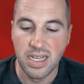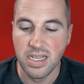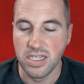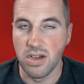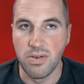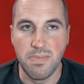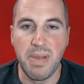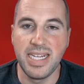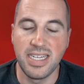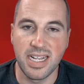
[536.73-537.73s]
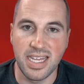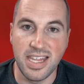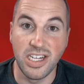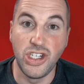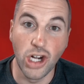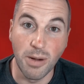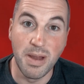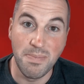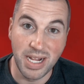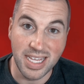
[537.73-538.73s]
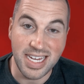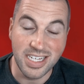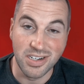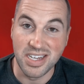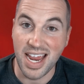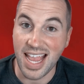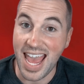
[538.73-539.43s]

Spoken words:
So basically, the German police are saying,